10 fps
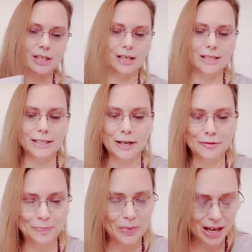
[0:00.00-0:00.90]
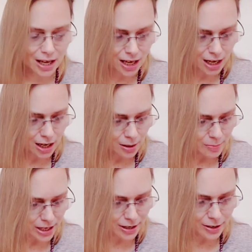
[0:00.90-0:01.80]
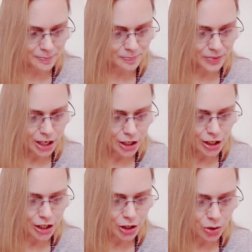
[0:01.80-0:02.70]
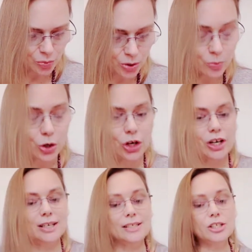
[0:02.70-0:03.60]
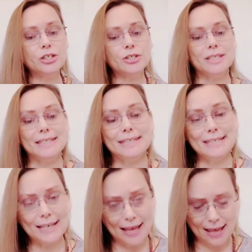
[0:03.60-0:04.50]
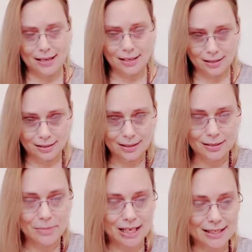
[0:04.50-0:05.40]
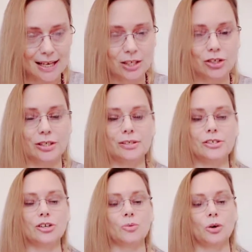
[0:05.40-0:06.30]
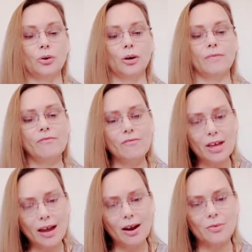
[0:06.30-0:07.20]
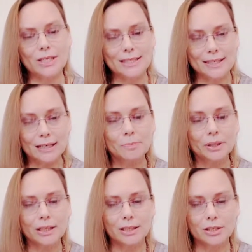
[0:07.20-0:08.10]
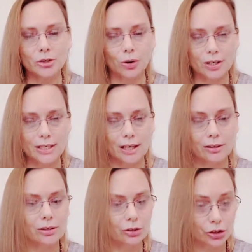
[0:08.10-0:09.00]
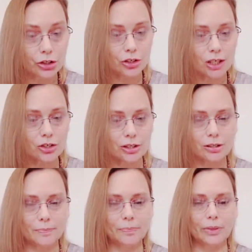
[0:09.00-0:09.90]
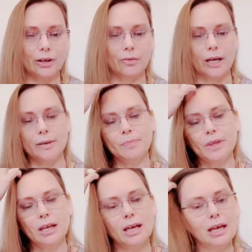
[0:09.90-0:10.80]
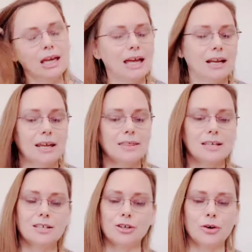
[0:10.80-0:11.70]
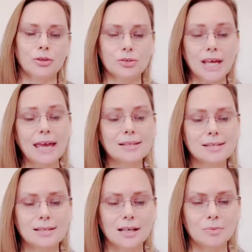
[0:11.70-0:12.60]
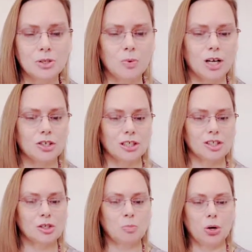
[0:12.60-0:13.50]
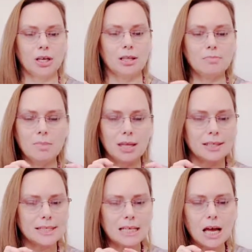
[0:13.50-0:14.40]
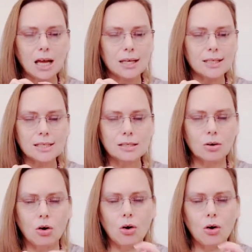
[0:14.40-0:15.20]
kind of stuff. But we were into the DNA in meditation. So we're going very deeply into our cellular structure, all right? And I think, you know, those ants that I was watching this morning that made the tiniest little